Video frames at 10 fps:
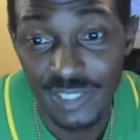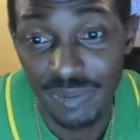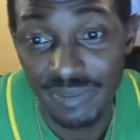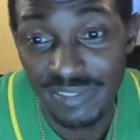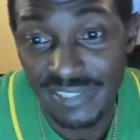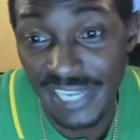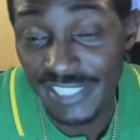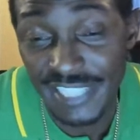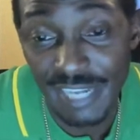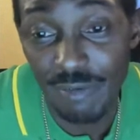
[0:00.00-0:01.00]
So
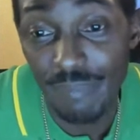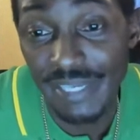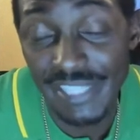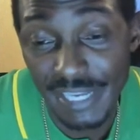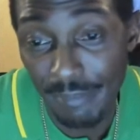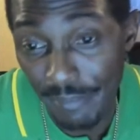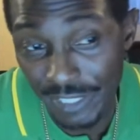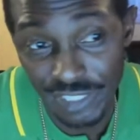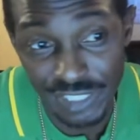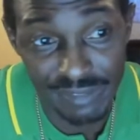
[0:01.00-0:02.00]
Tanzanite will be their
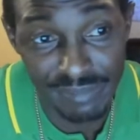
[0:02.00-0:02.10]
precious